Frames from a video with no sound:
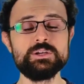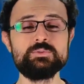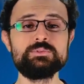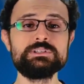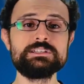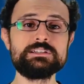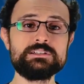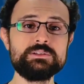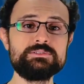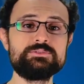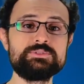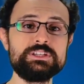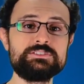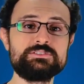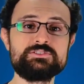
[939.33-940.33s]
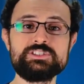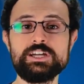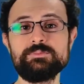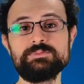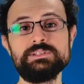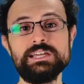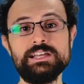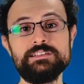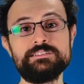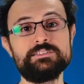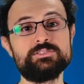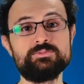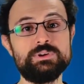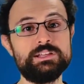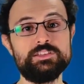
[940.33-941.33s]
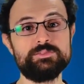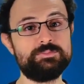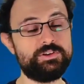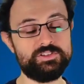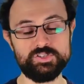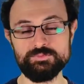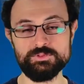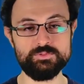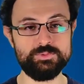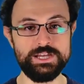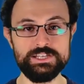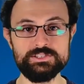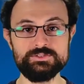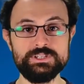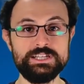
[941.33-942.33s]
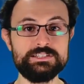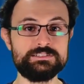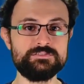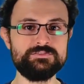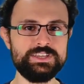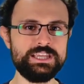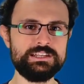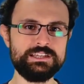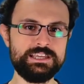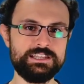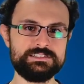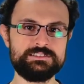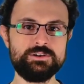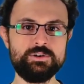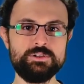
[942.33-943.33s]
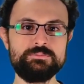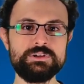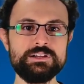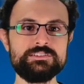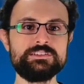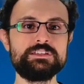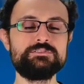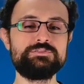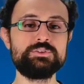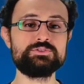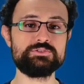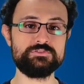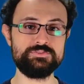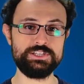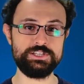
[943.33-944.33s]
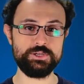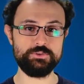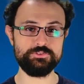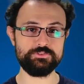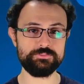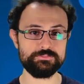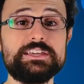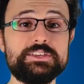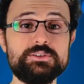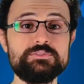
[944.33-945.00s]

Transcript: We'll include research updates as well as possible ways to intervene against the hallmarks in future videos. Thank